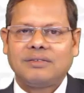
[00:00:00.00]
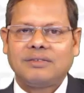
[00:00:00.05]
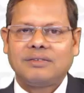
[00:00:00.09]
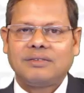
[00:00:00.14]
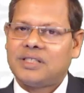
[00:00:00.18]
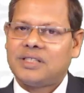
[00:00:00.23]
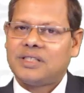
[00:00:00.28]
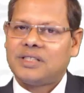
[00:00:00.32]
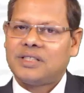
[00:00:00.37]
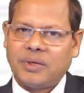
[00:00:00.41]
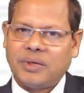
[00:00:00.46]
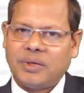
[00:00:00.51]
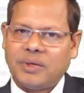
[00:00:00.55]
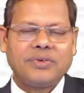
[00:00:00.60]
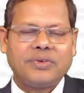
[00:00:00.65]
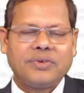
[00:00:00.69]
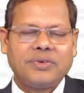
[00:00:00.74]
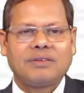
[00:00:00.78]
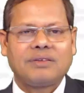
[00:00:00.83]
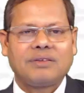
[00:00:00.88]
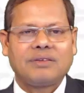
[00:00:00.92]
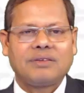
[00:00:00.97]
It's meant
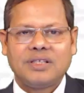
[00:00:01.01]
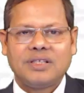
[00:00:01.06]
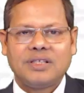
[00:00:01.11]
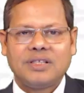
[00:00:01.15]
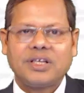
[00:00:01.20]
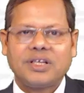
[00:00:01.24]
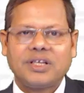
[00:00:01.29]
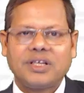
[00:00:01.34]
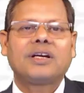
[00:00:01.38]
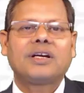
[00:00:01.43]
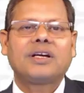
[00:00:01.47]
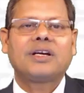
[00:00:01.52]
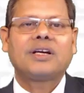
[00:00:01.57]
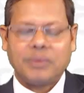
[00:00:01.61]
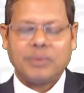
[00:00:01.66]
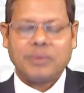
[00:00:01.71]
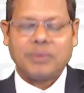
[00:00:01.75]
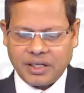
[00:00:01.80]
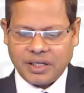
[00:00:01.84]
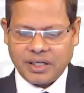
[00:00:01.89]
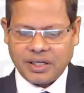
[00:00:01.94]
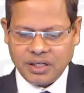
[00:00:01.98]
for secondary
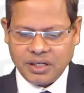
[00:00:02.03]
market.